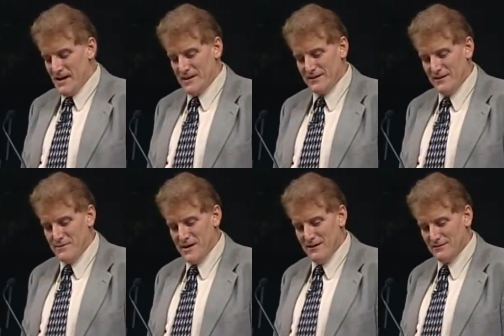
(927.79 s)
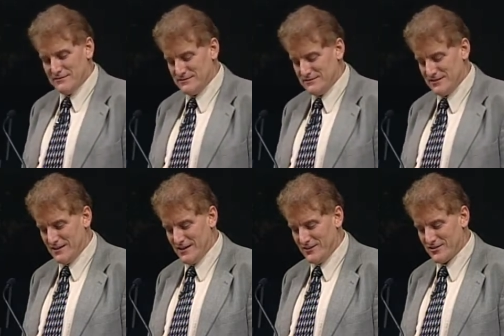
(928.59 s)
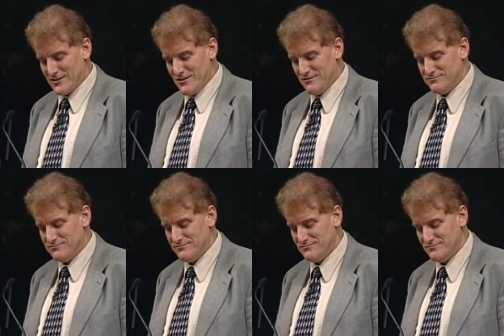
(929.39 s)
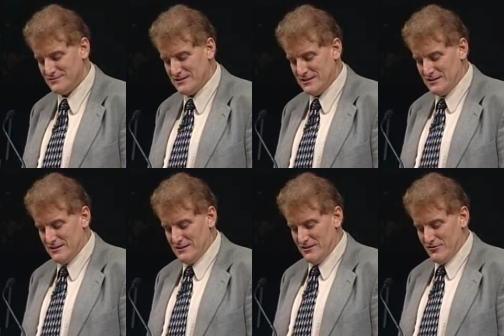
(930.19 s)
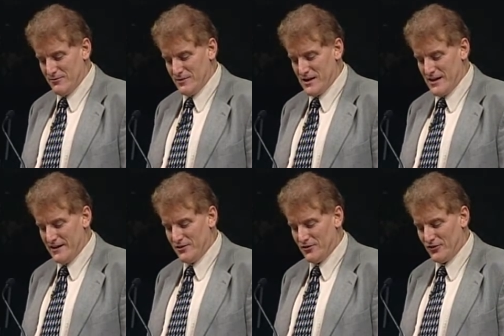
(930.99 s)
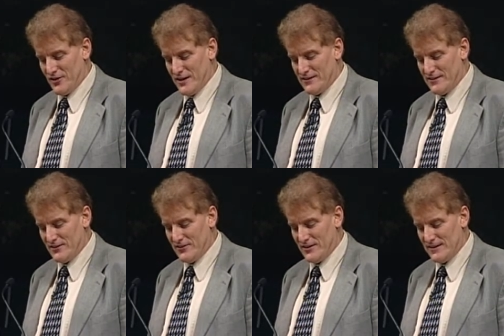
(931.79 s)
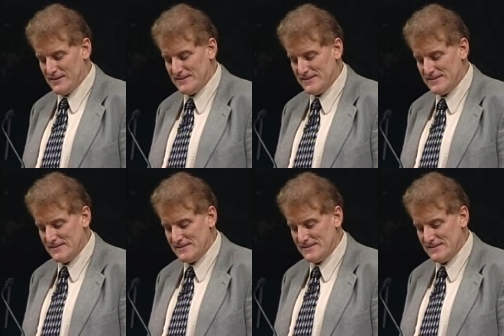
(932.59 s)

I had an email 10 days ago from a guy who said that uh,